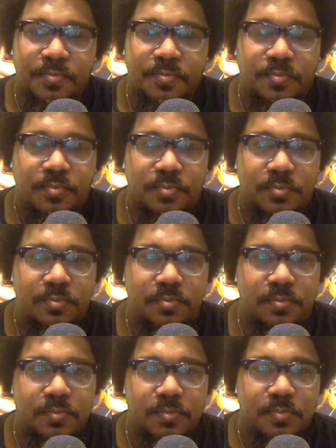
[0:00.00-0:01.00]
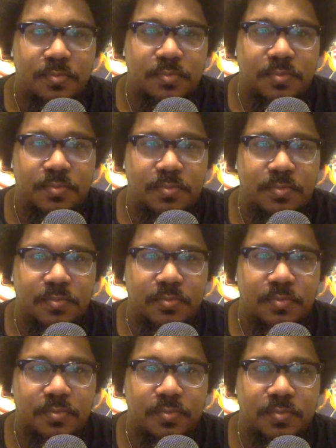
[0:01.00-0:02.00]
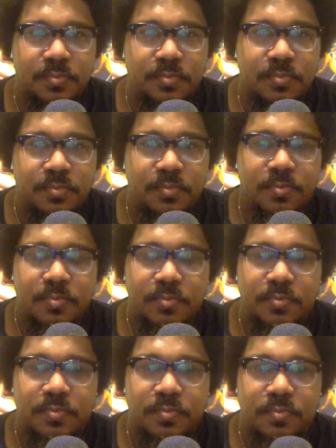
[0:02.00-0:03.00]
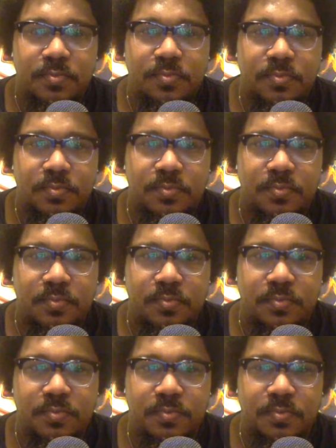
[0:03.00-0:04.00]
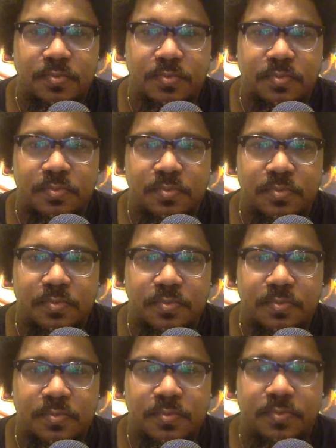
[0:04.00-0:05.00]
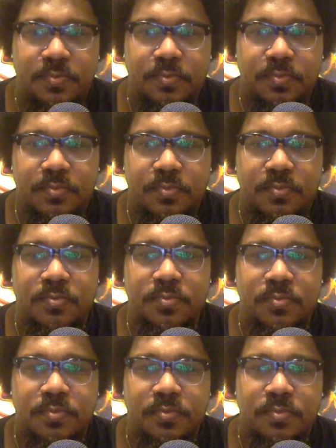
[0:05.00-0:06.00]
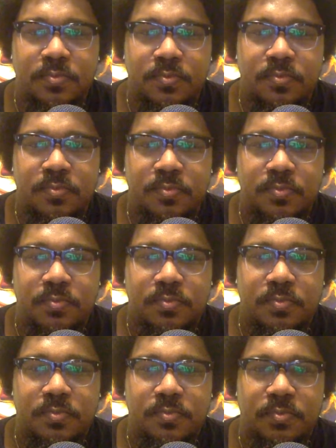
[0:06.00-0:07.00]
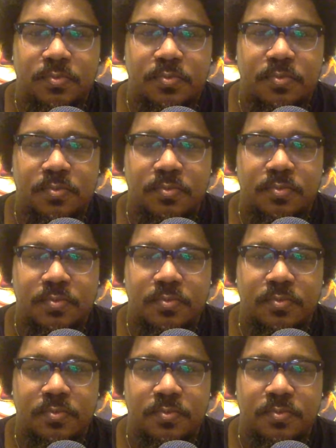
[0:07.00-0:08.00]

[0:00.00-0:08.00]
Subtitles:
(not speaking)